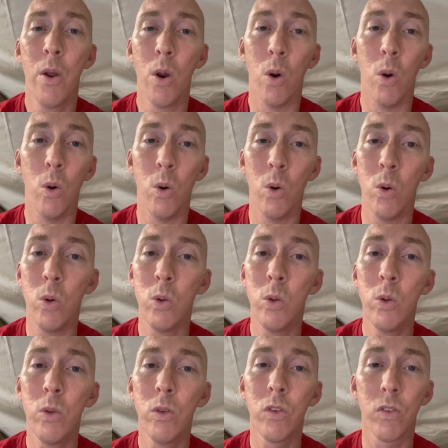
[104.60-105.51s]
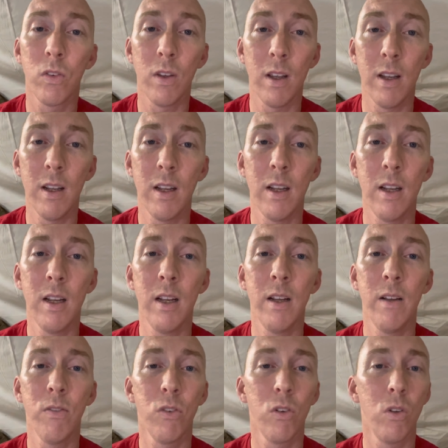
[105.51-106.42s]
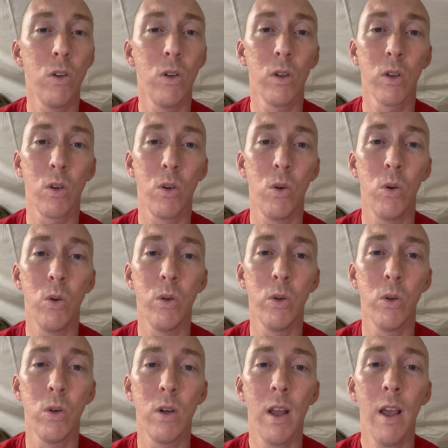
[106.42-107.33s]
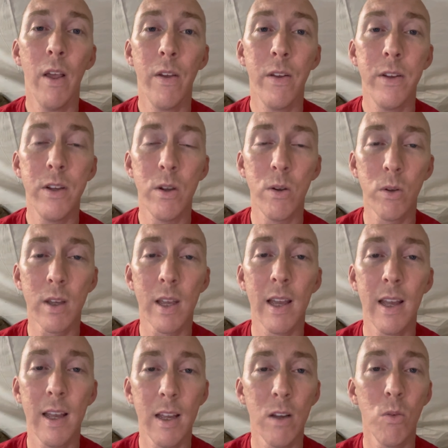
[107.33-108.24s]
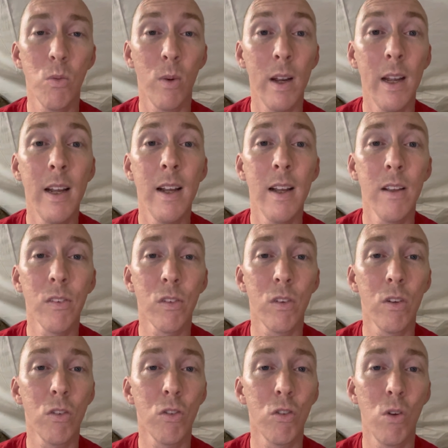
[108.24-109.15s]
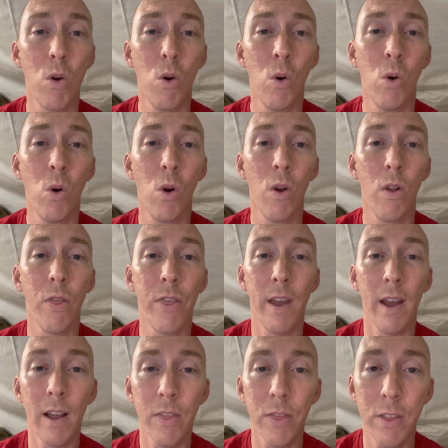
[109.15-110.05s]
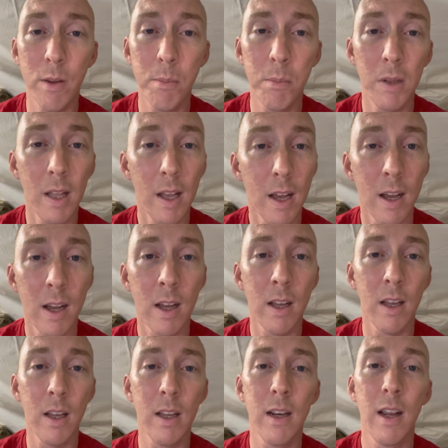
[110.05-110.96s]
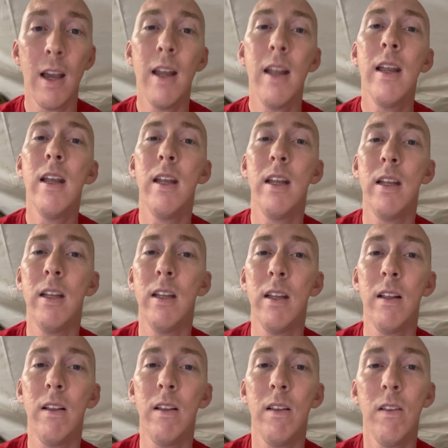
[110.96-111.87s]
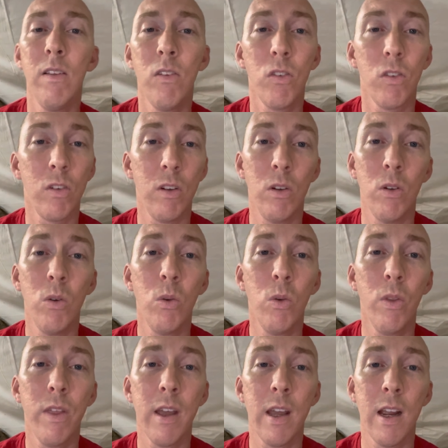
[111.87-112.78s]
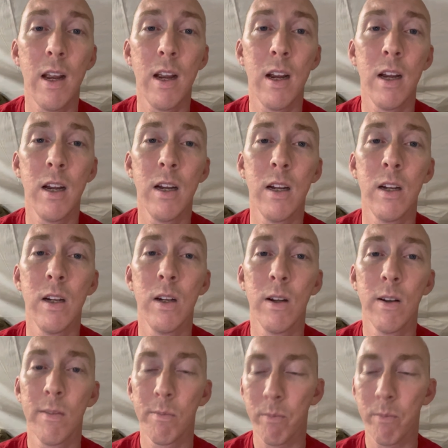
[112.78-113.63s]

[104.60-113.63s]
Oh, safe, secured, you can rest assured that the blood is still there.